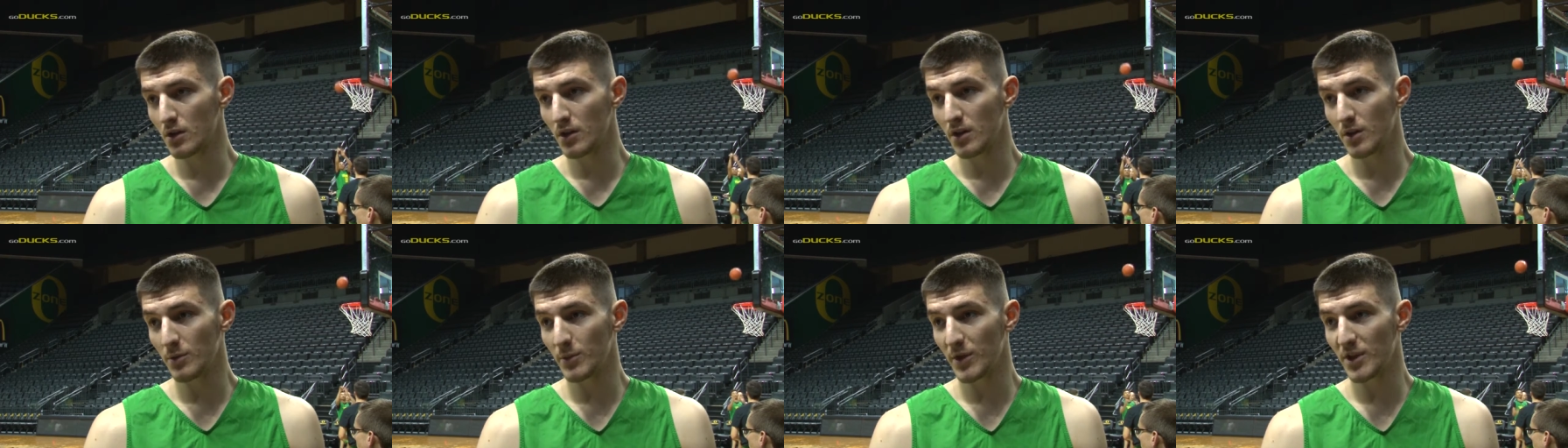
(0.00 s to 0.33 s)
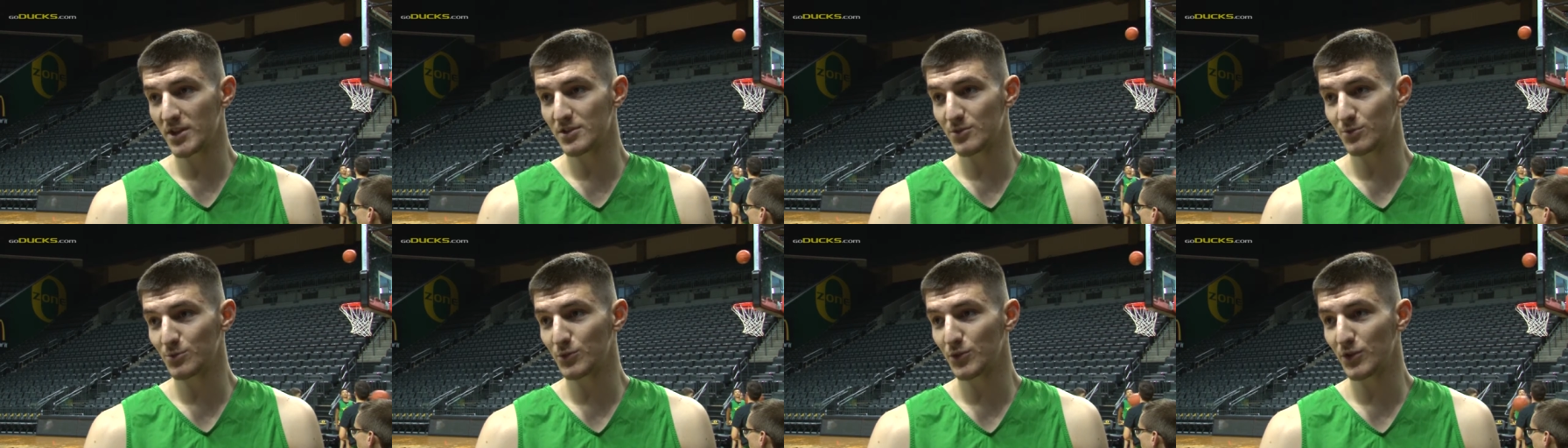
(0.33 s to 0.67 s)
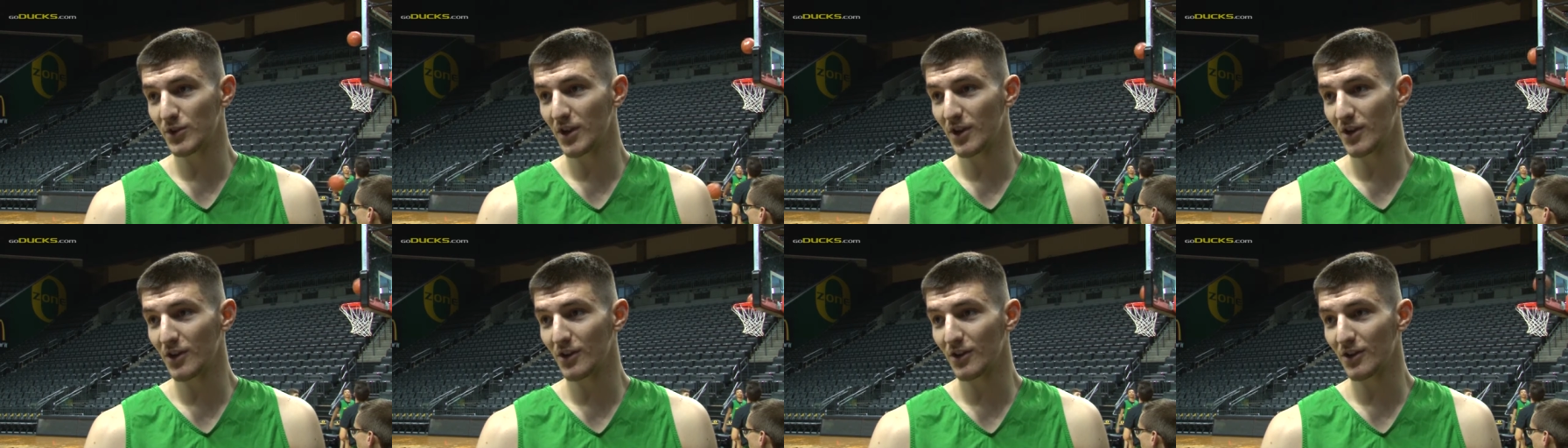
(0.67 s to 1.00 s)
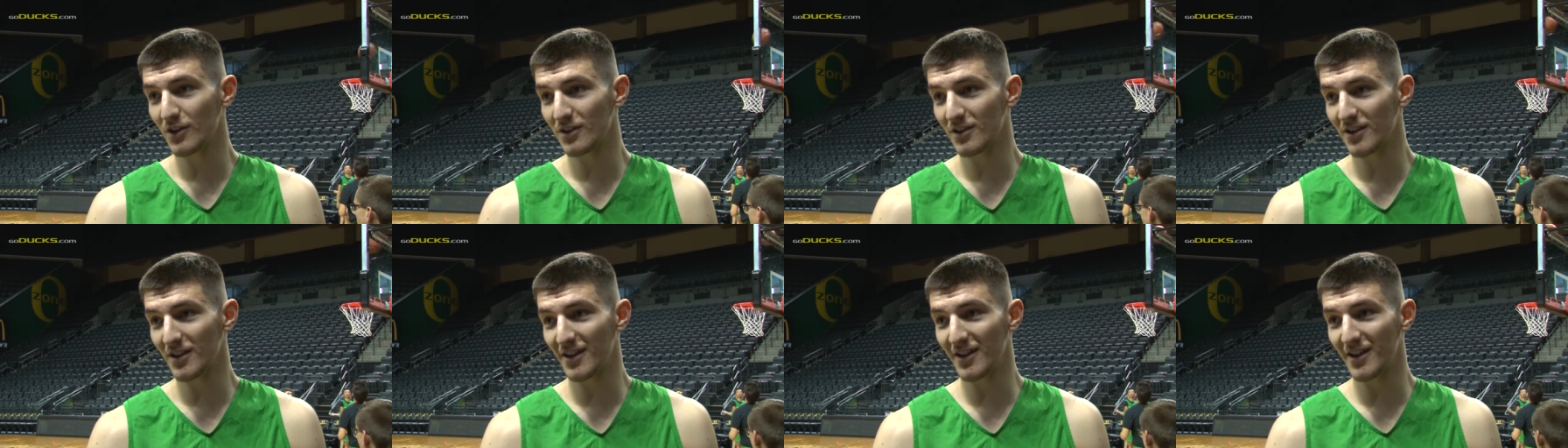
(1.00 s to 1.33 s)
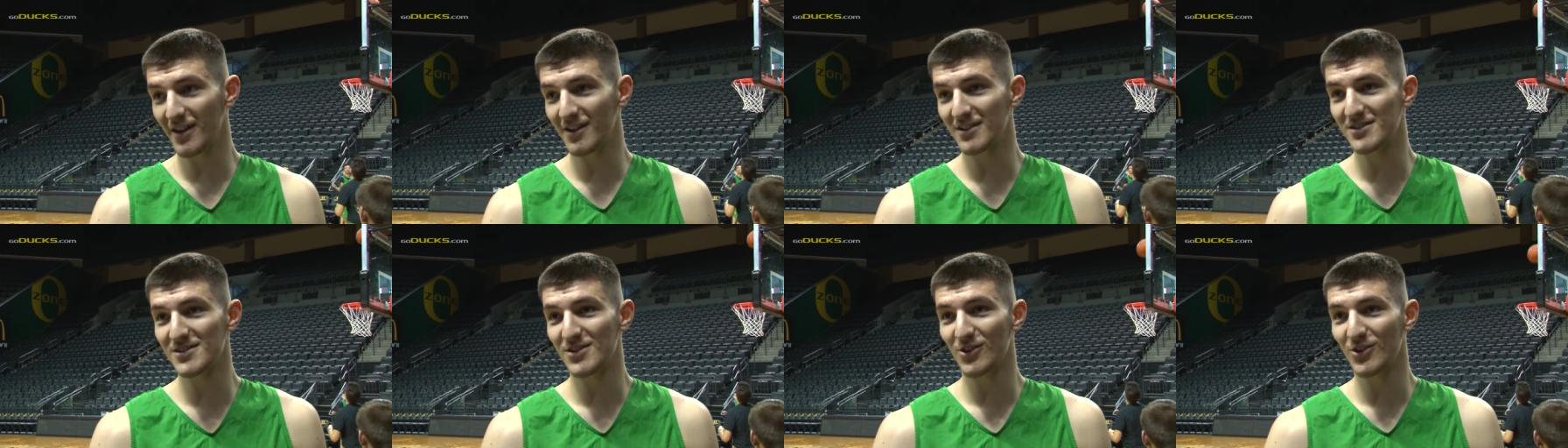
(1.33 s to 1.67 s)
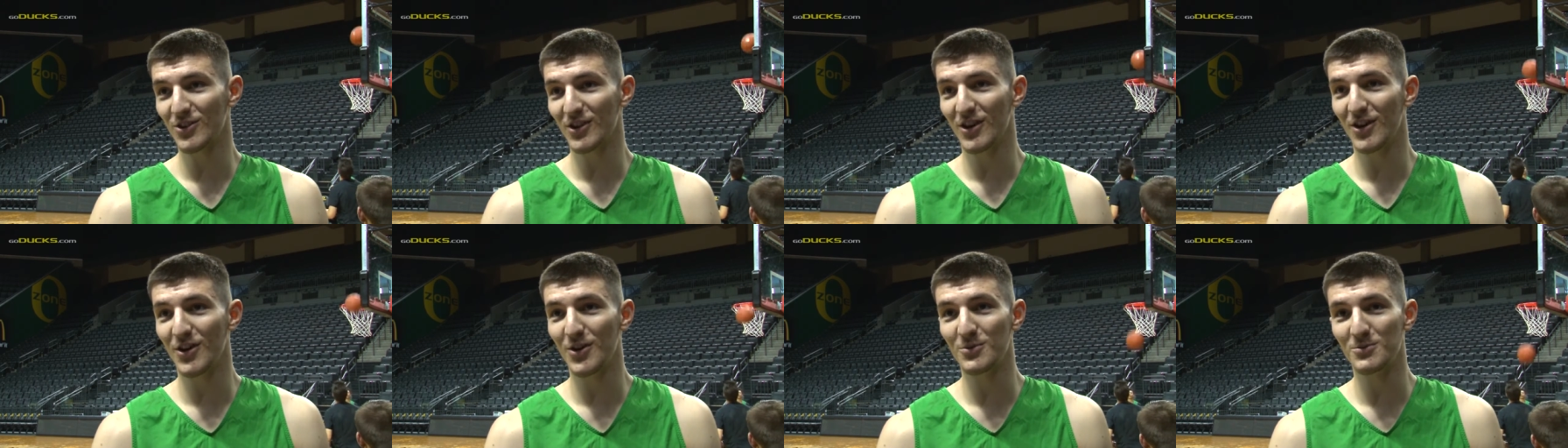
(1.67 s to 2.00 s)
He made some three against
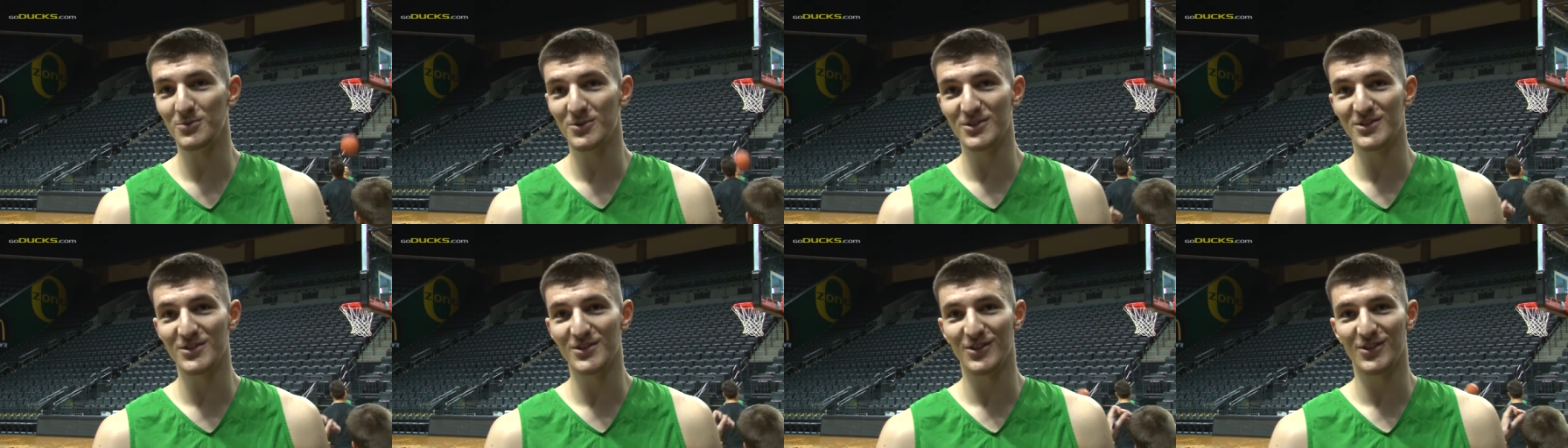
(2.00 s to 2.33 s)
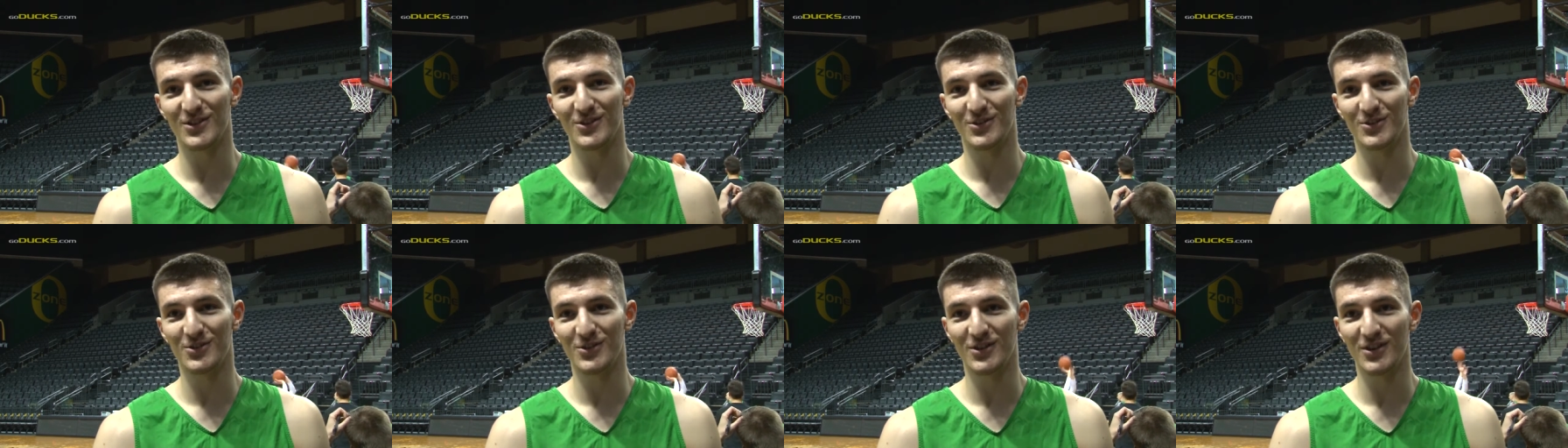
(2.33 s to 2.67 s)
Oklahoma, so.